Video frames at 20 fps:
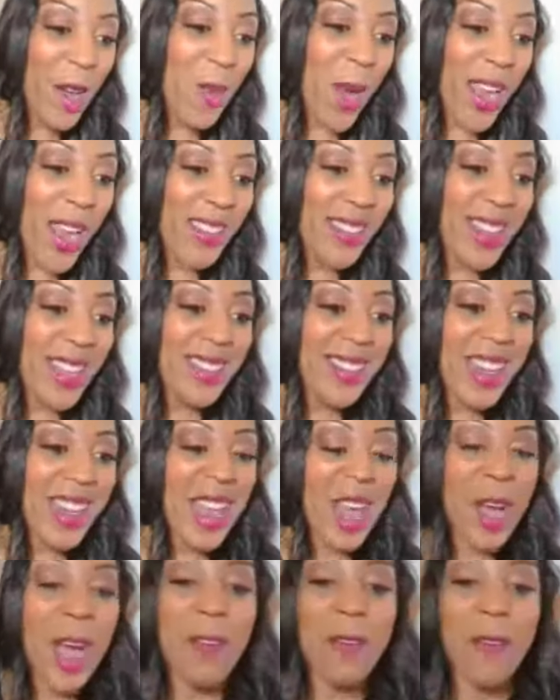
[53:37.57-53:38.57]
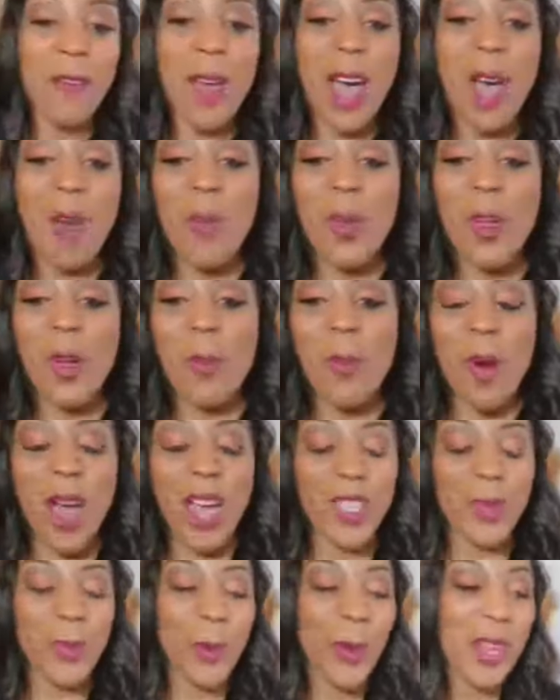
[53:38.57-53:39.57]
Write that down. I, I will
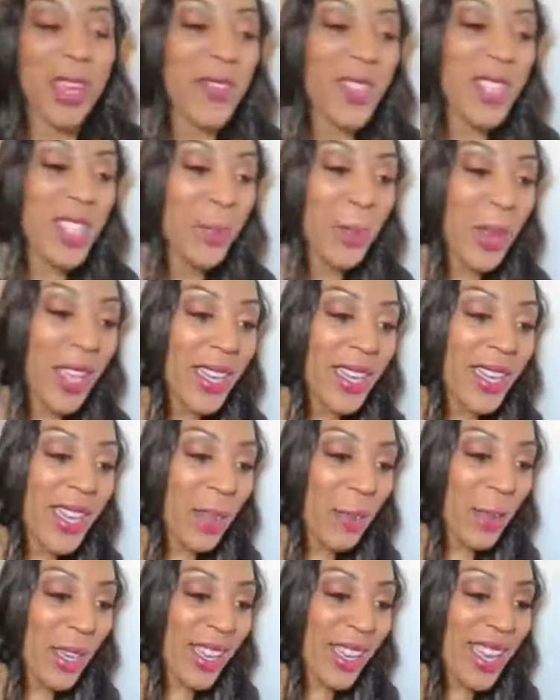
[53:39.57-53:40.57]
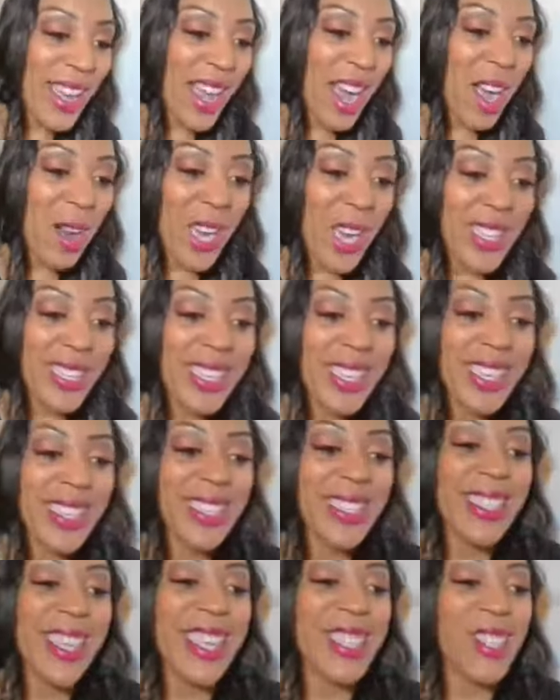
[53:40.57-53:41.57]
prosper in this pandemic. All right. Tia
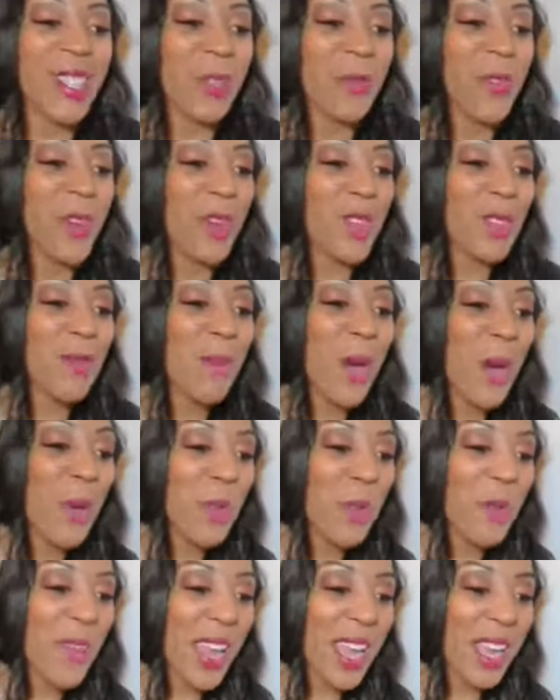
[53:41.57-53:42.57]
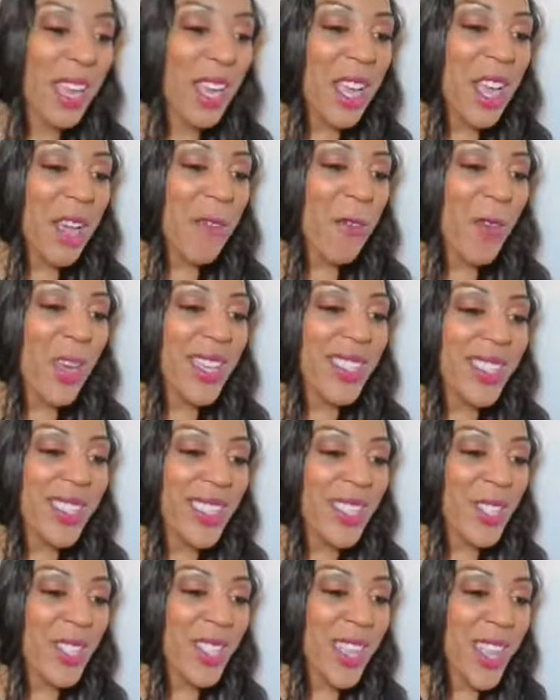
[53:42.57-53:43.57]
says she feels motivated.
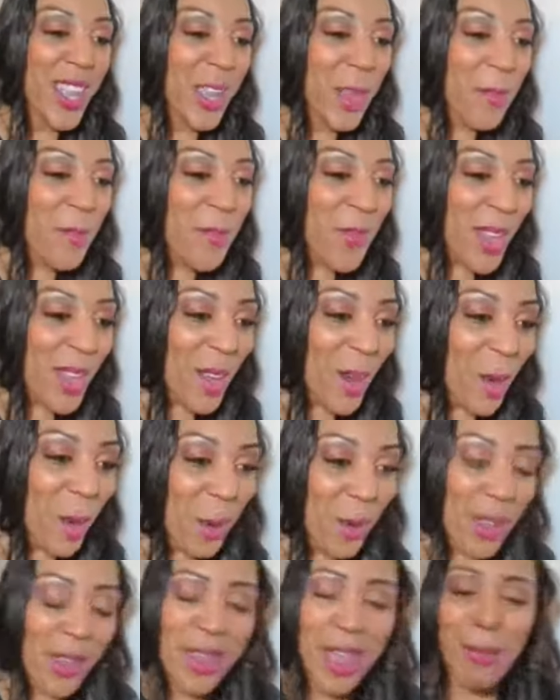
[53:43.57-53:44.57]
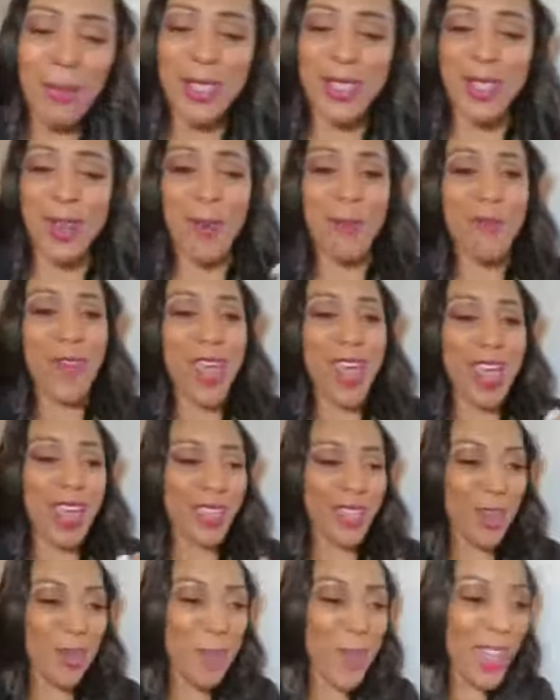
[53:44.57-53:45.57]
Francis said, Oh, they're coming so
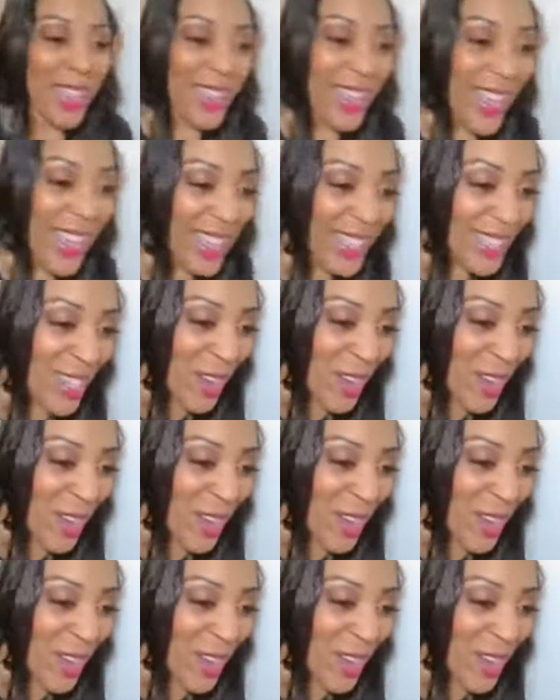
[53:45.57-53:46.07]
fast. Oh my gosh.